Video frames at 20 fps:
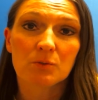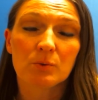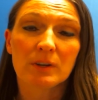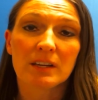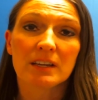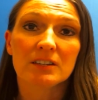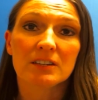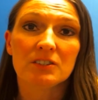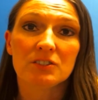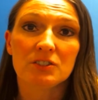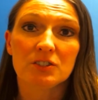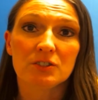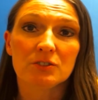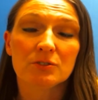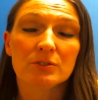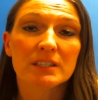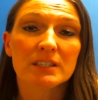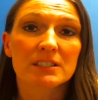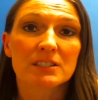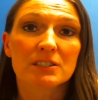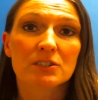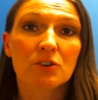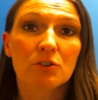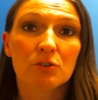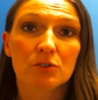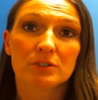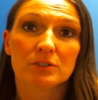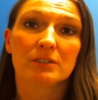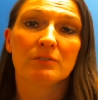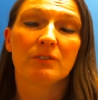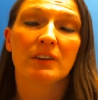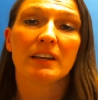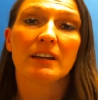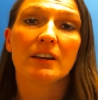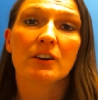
we can do is to cultivate